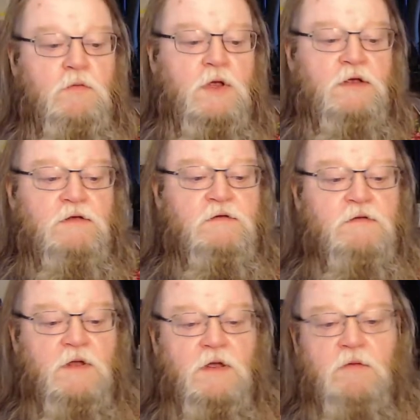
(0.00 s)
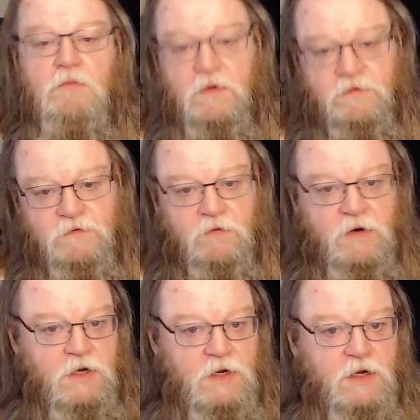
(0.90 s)
is the
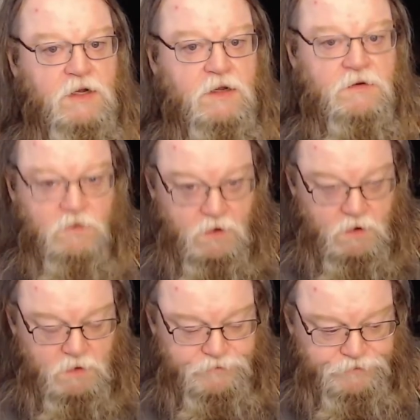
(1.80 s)
Mystery guitar.